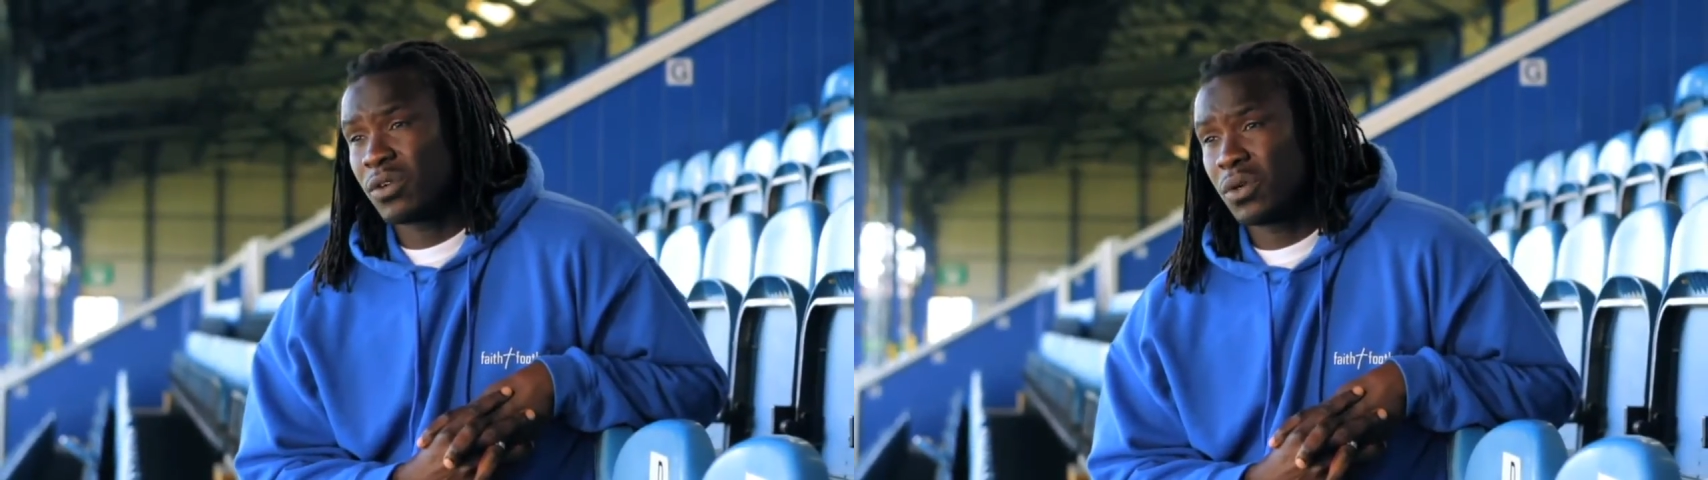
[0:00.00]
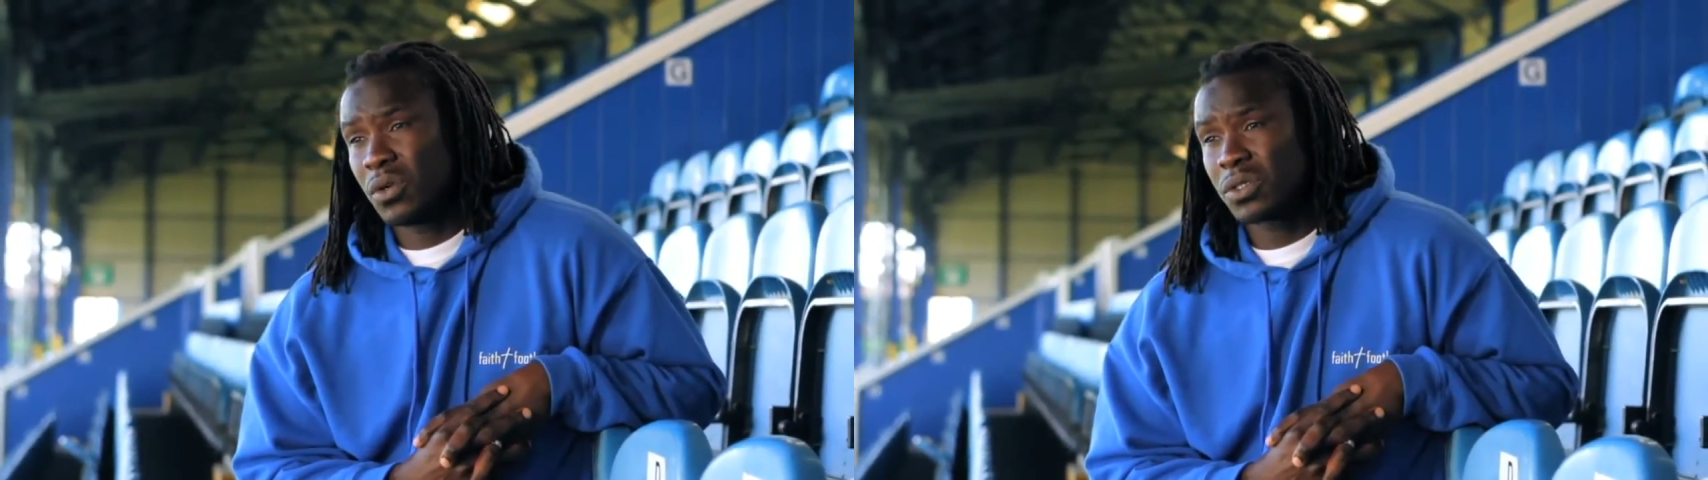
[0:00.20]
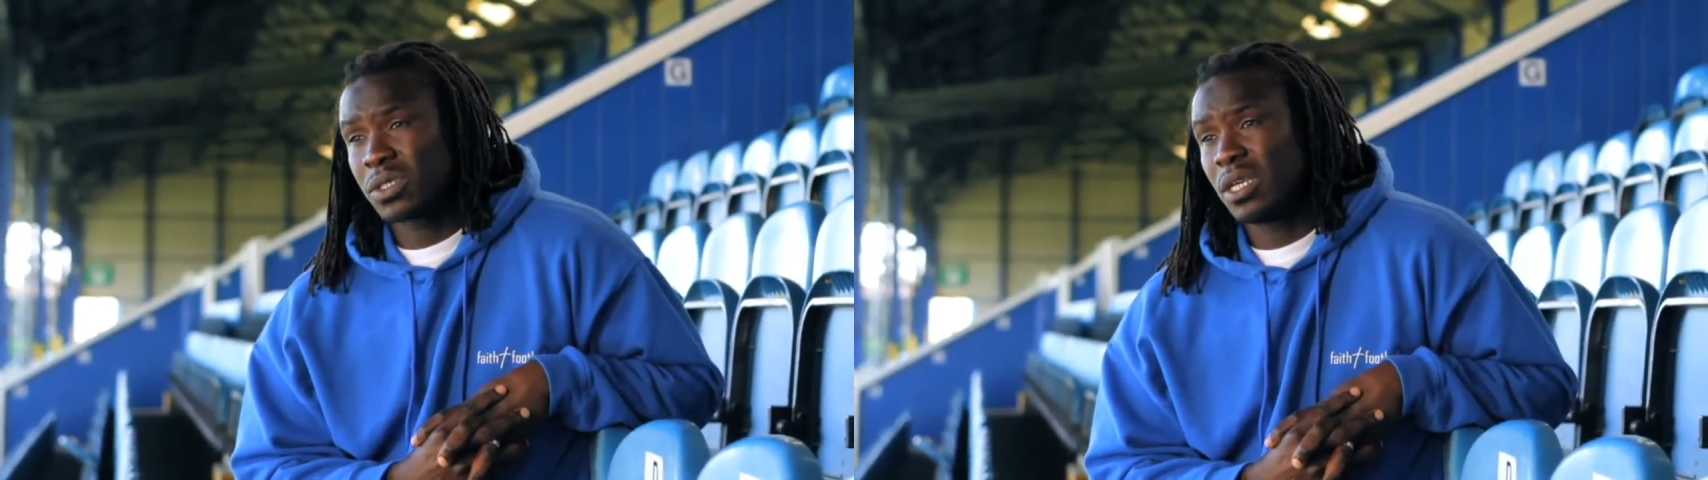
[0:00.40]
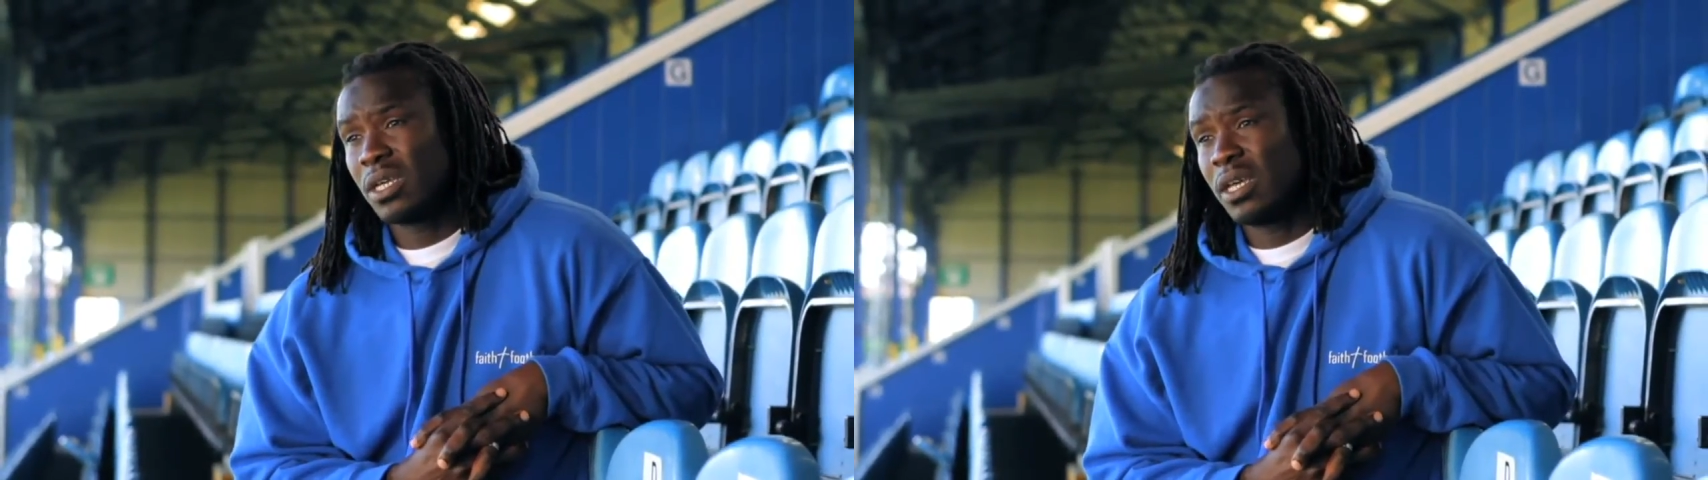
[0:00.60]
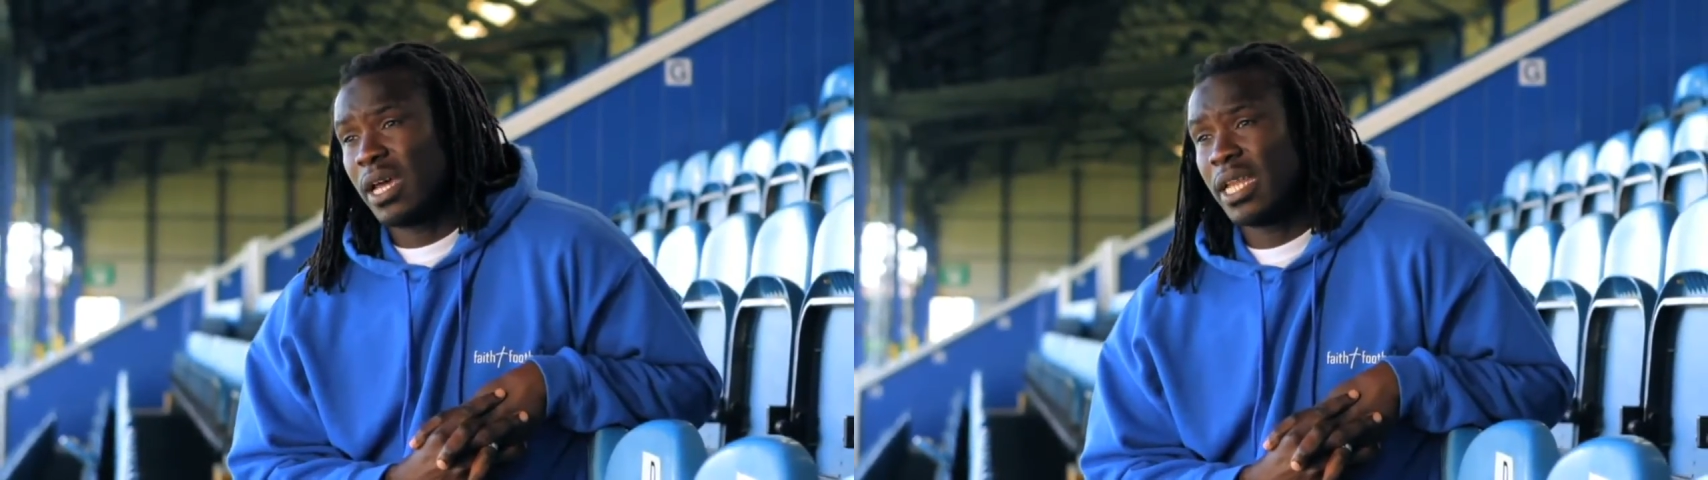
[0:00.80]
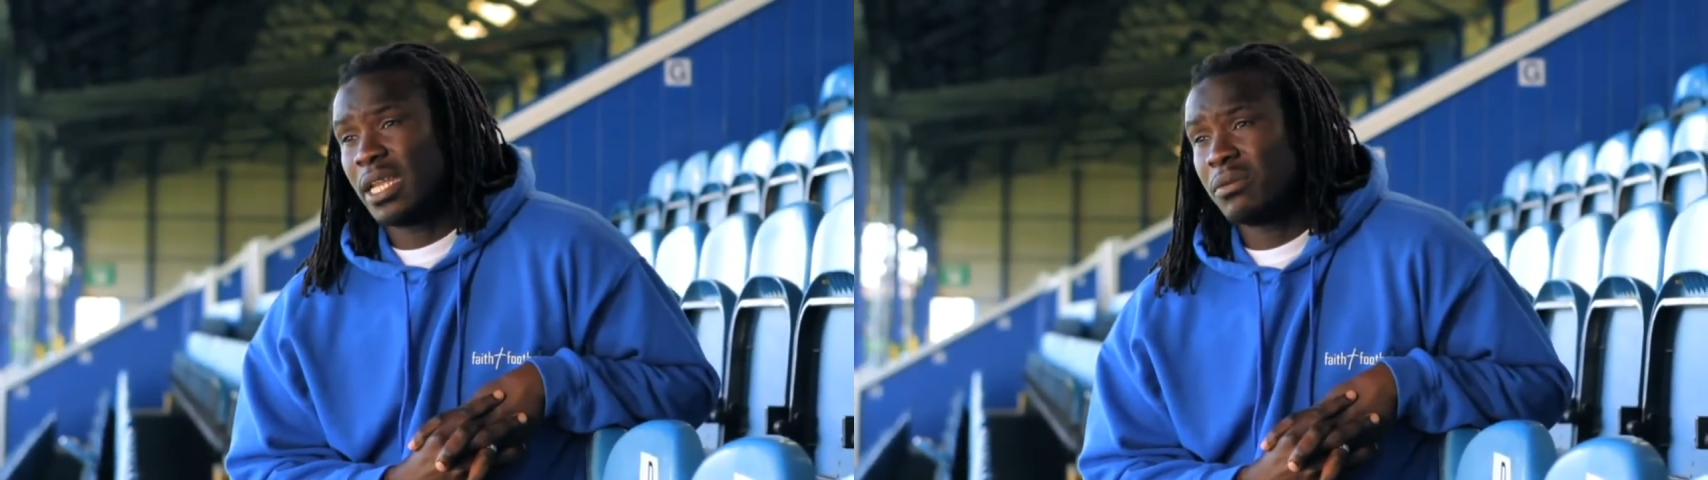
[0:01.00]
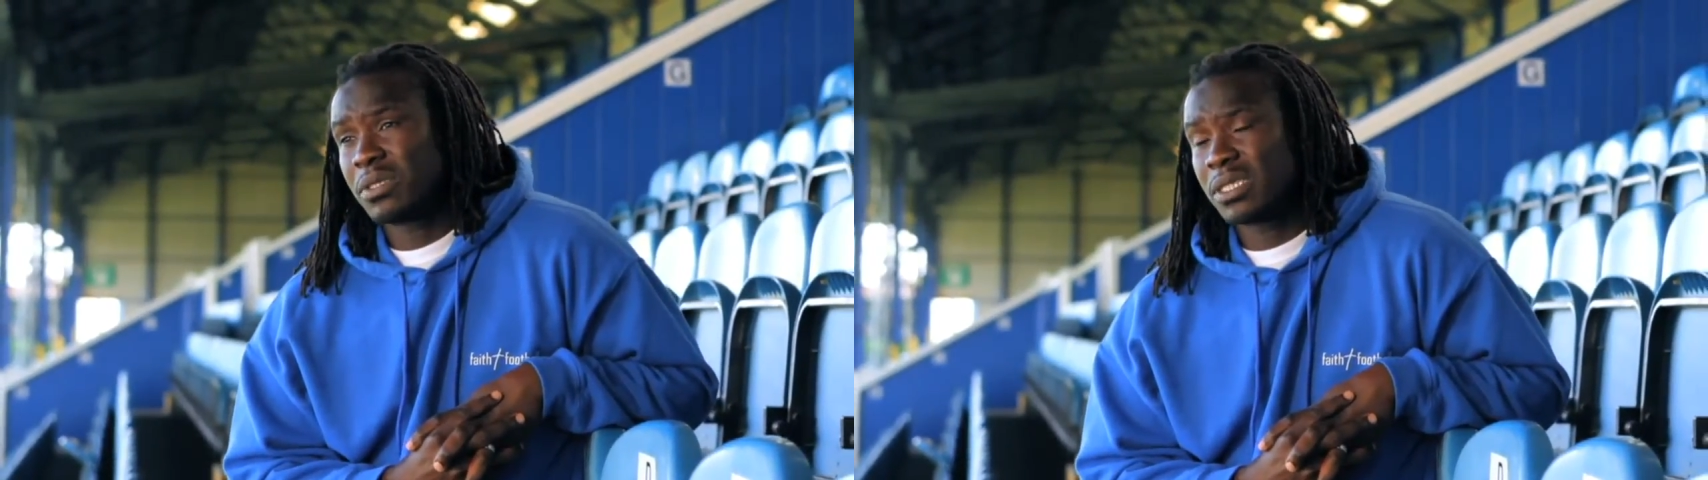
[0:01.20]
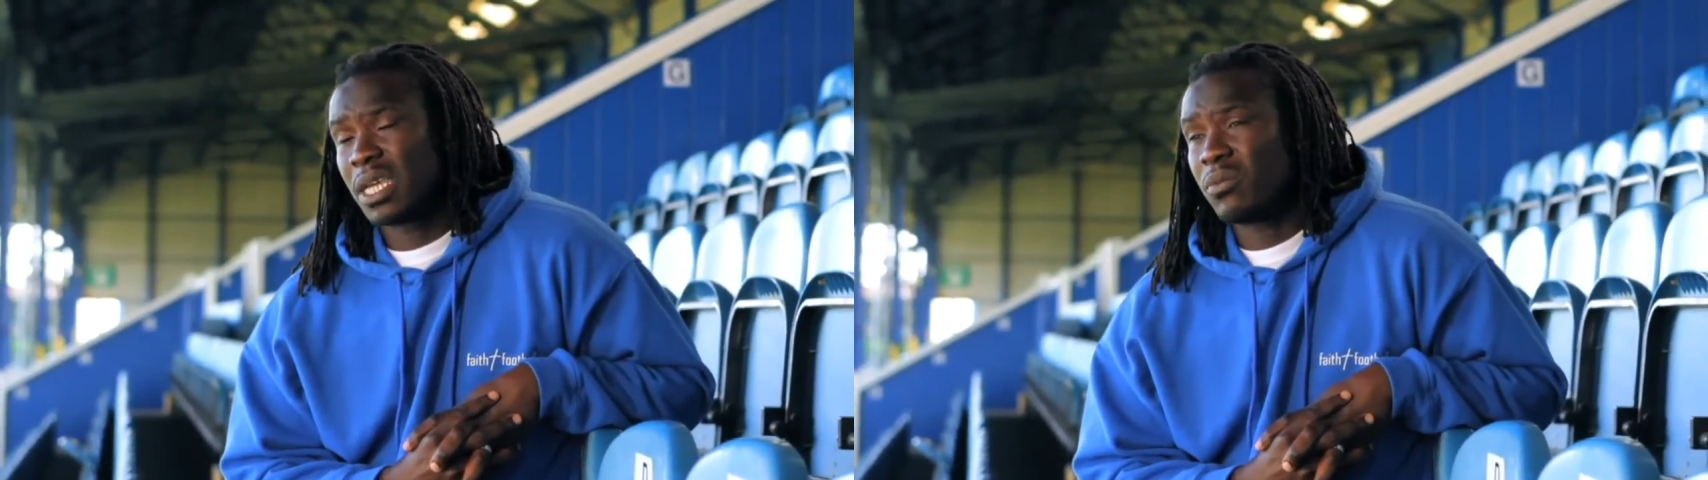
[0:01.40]
course, and it was
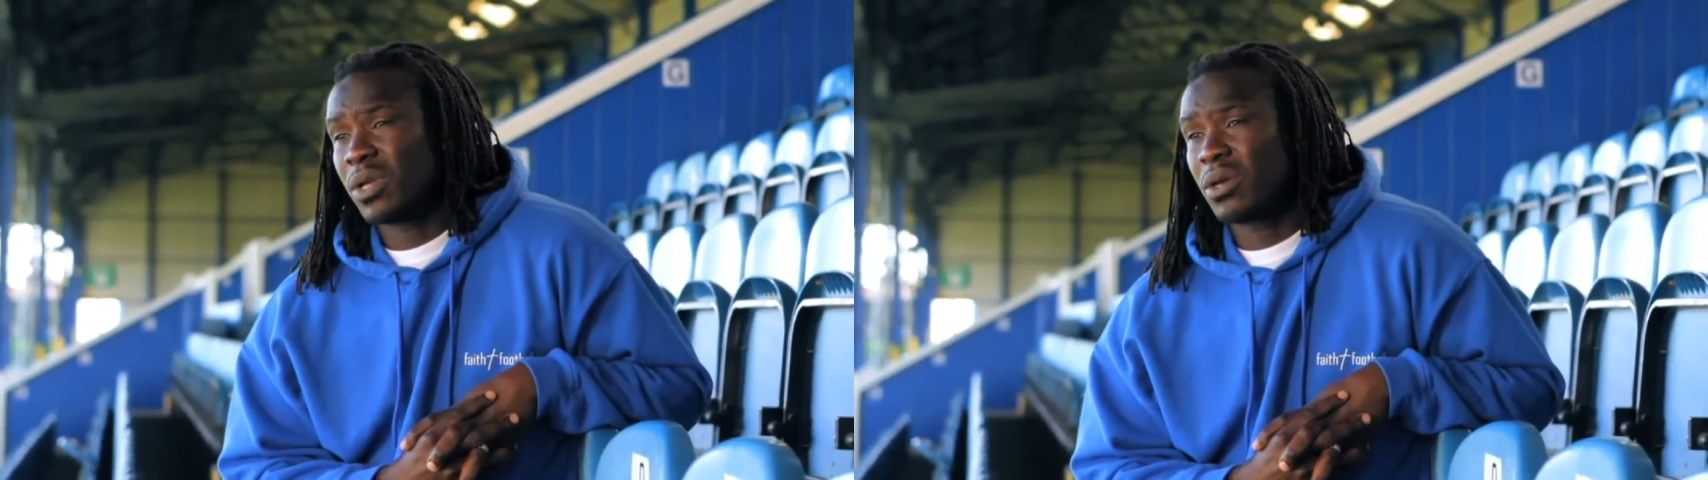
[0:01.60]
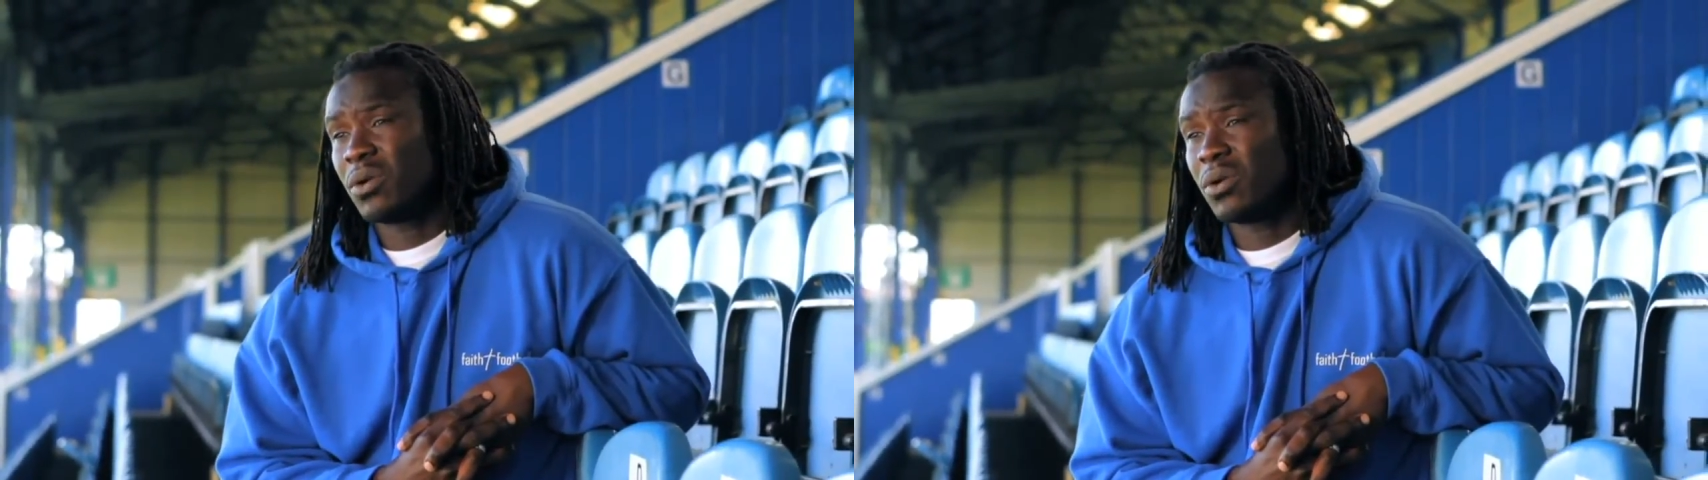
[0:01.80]
a 10-week